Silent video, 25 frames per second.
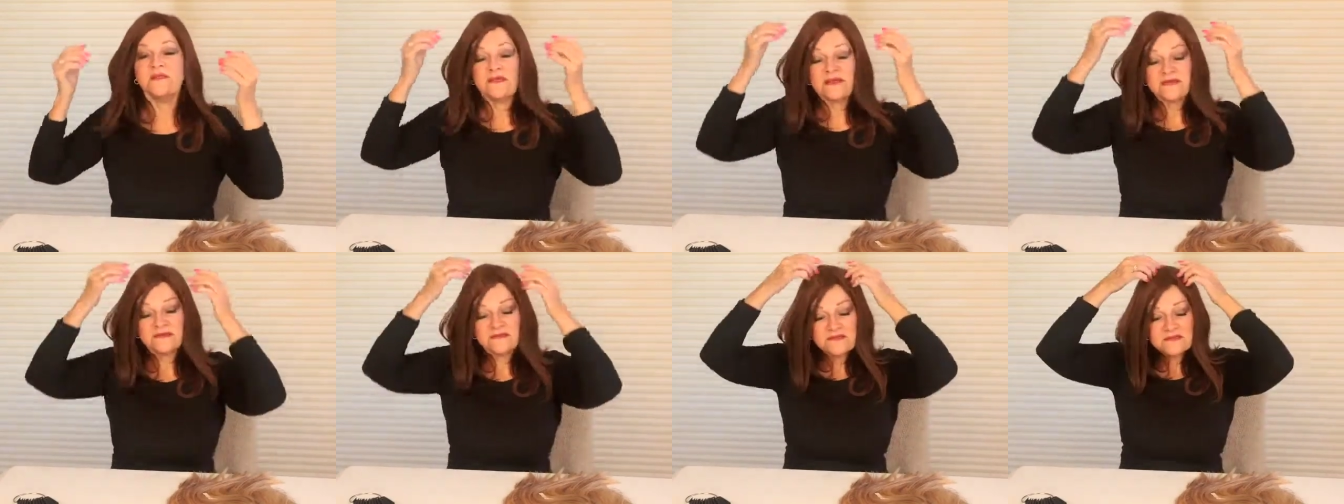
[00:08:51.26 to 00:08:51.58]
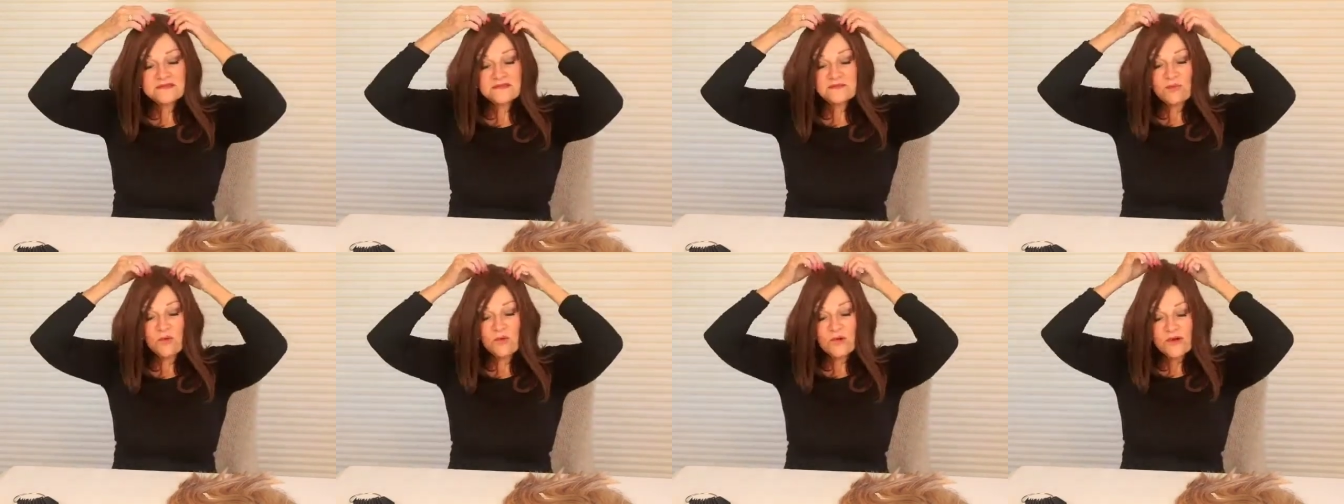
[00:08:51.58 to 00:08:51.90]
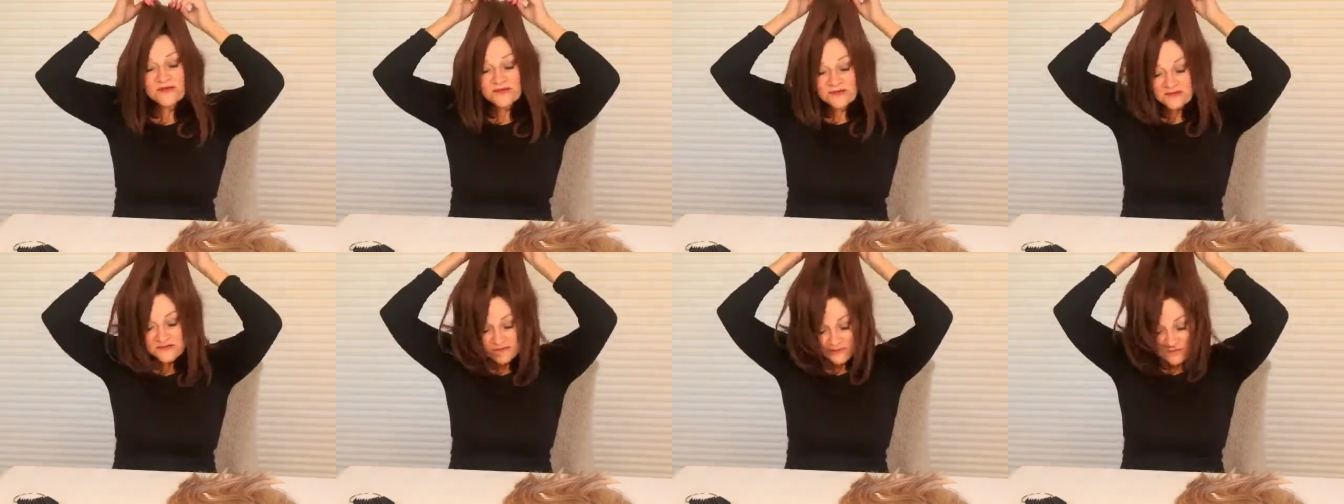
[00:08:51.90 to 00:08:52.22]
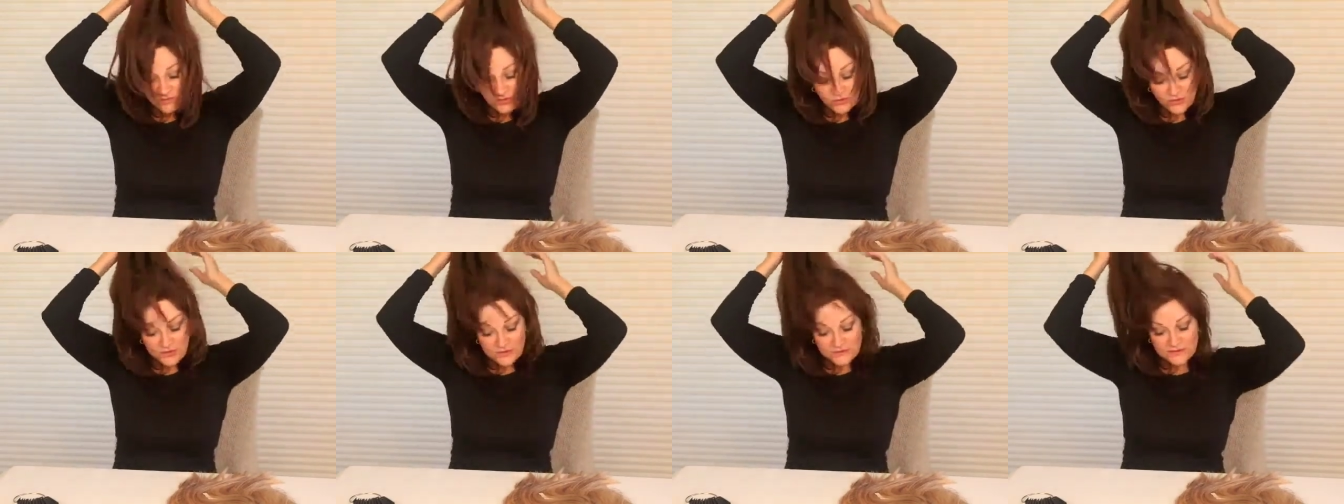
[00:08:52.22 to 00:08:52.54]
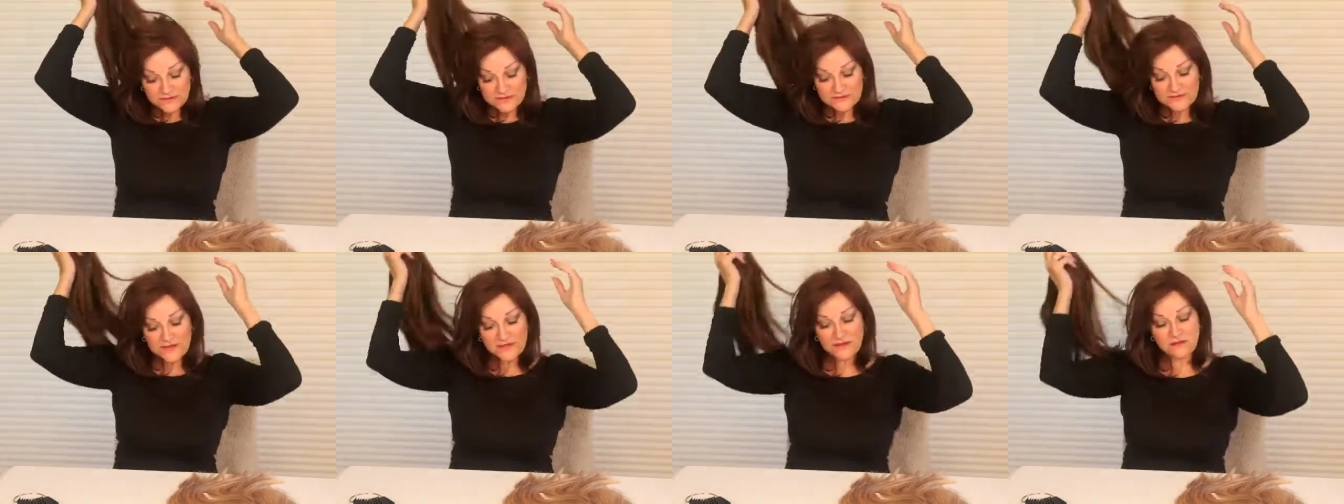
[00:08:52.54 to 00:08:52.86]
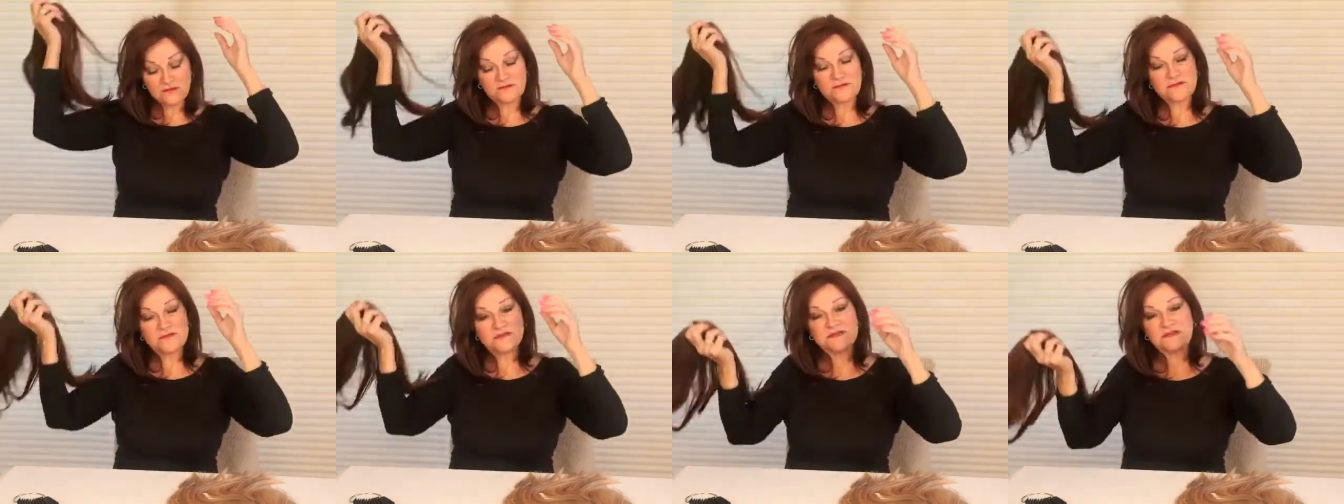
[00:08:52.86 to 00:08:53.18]
At this point, it's important to
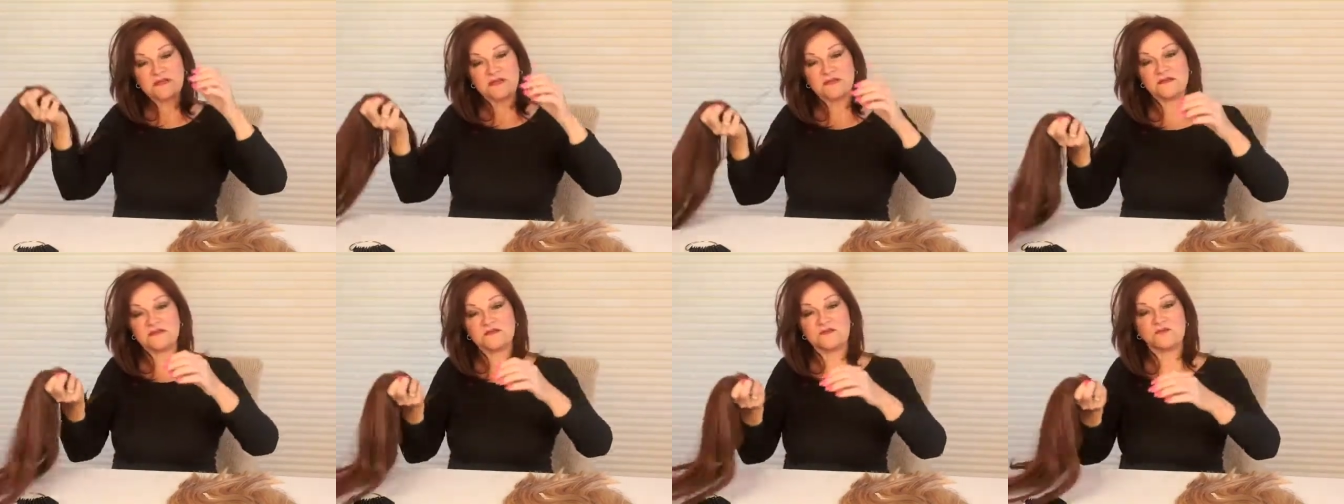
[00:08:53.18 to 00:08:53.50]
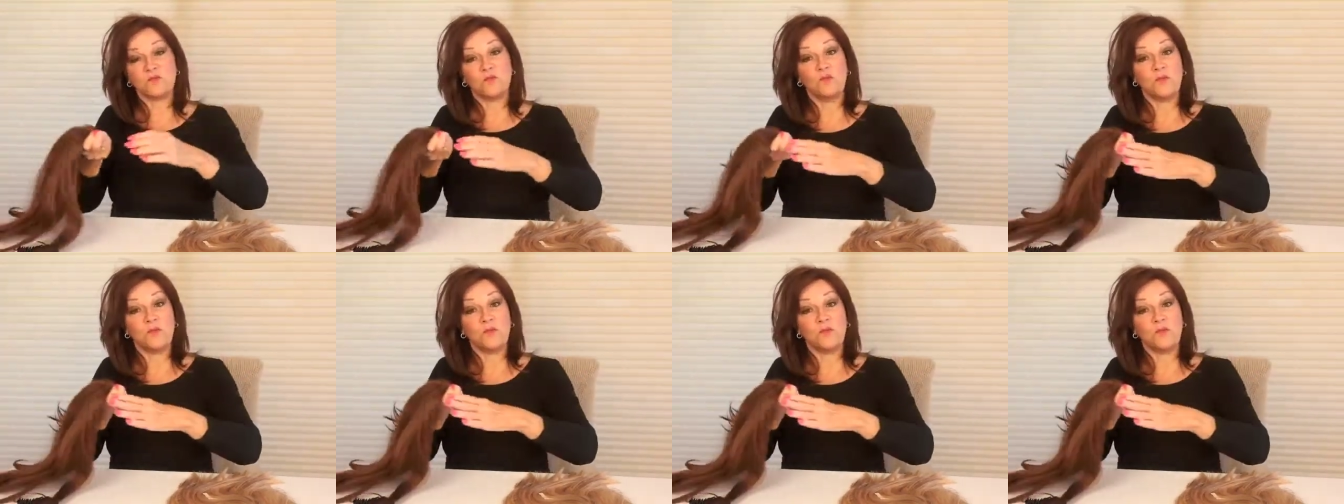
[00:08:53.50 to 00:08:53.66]
tell the stylist,